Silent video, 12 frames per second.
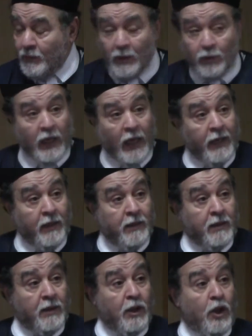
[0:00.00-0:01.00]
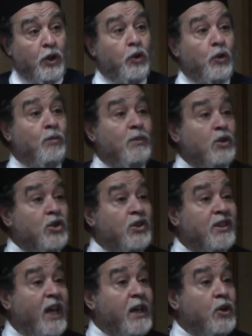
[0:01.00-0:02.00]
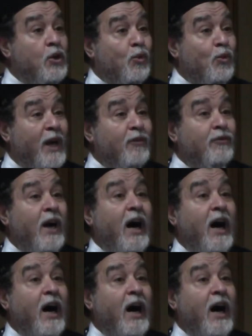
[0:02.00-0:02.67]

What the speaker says: Okay? You must take your wife